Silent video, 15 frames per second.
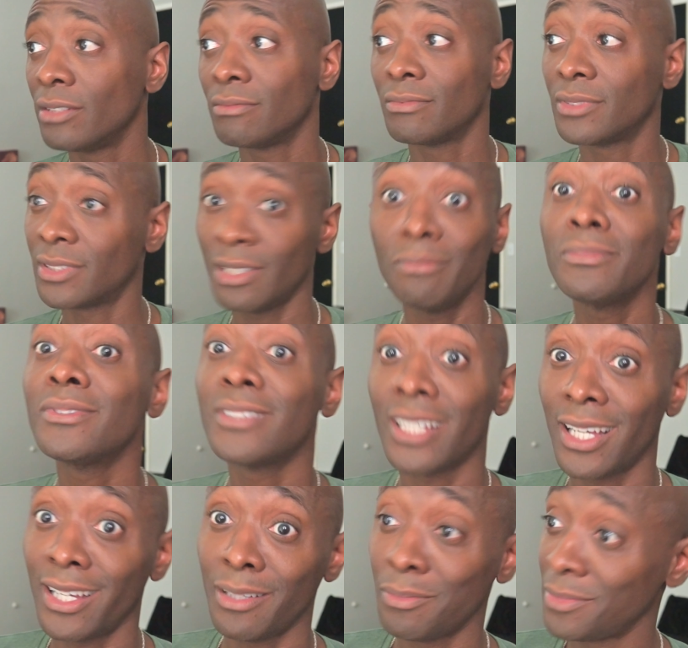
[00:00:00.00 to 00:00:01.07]

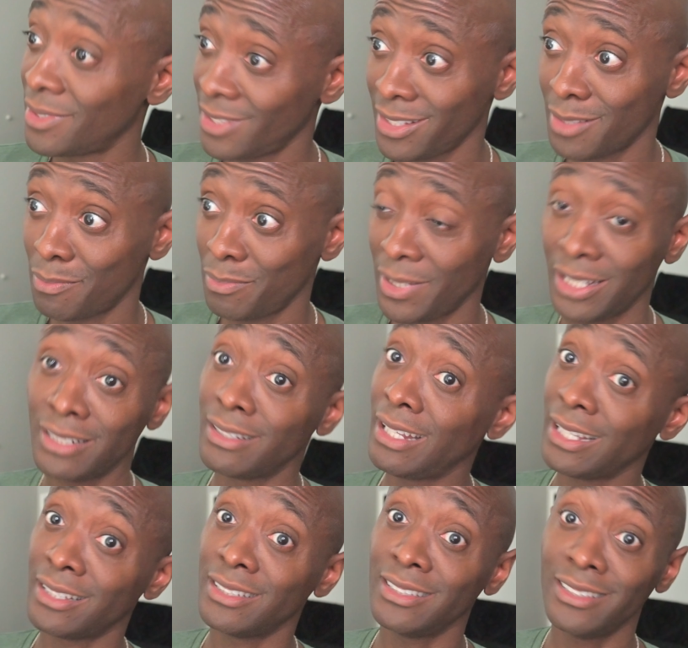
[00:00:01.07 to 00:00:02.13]
Sometimes it's been
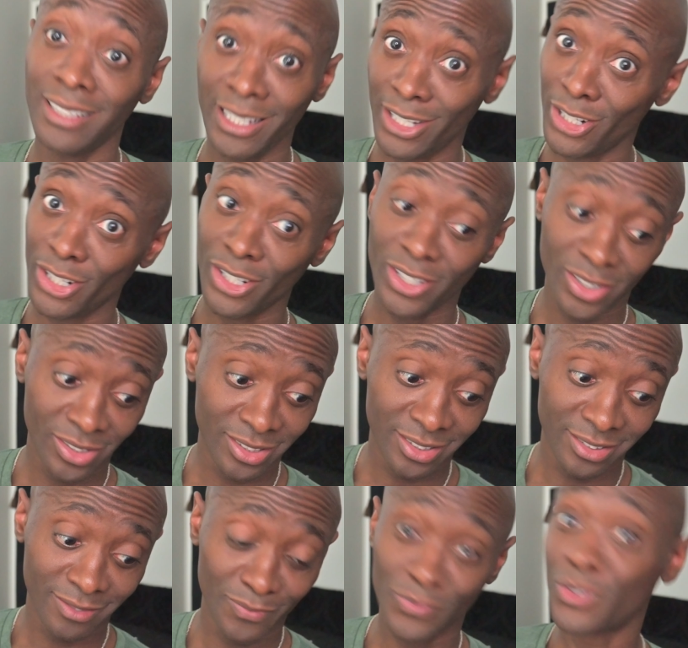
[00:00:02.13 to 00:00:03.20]
like a year
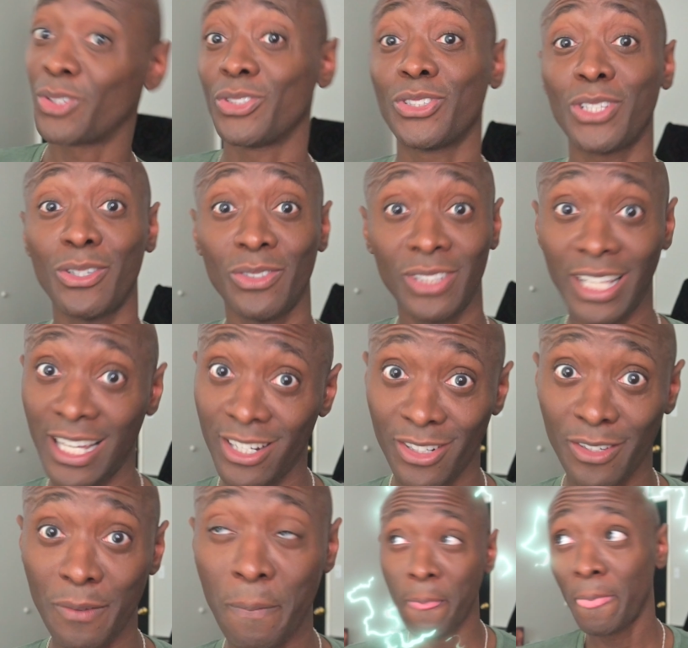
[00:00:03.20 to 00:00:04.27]
or so
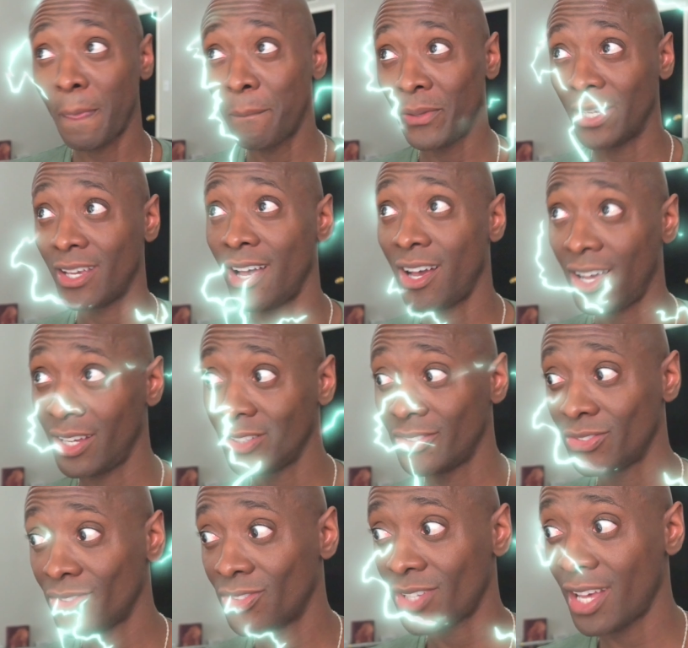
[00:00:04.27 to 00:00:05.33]
later,
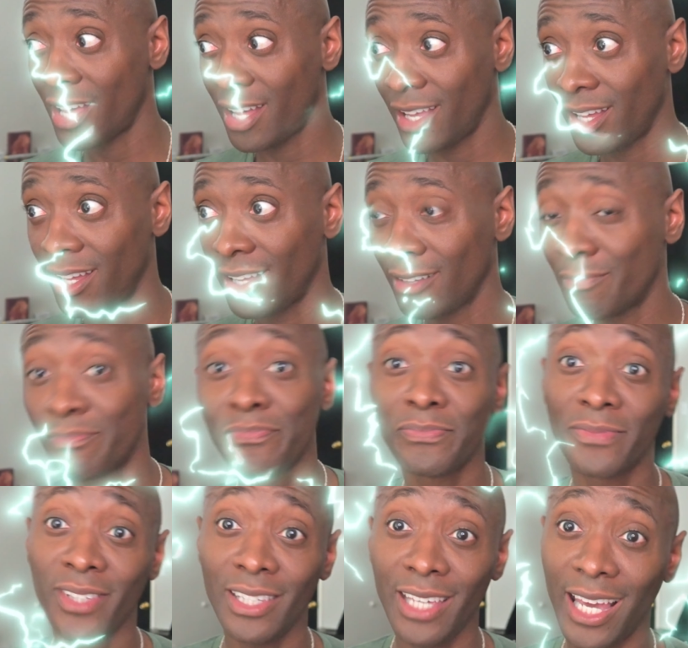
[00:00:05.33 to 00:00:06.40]
because, uh,
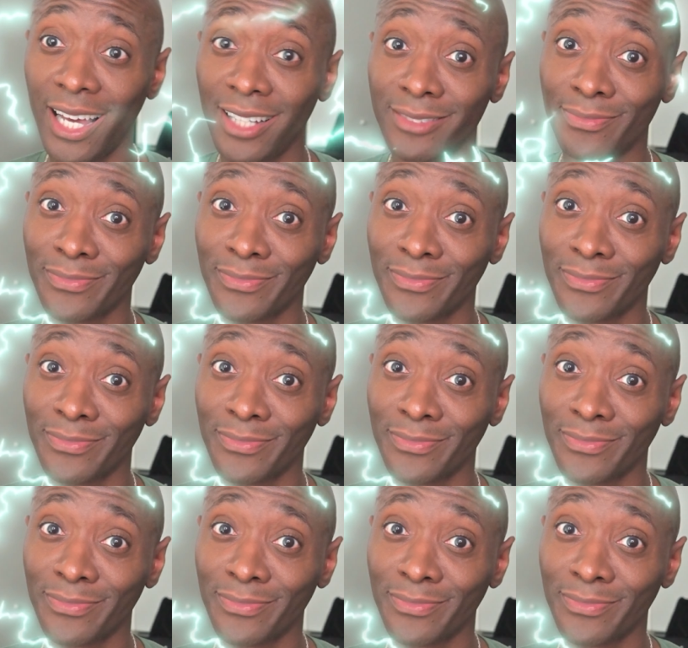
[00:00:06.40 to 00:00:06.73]
yeah.